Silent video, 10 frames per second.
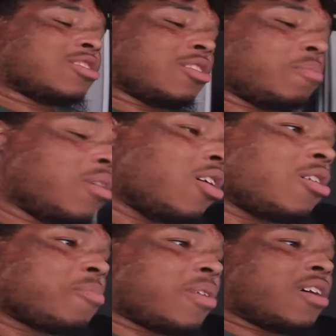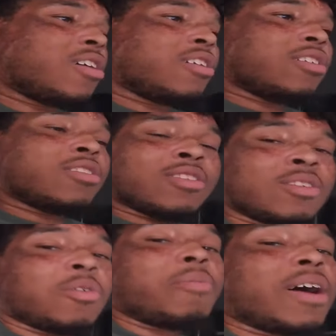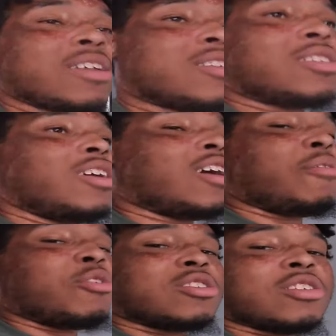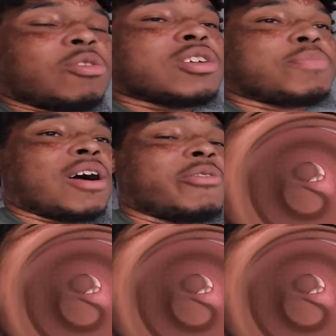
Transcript: tomorrow, man, we about to see how much horsepower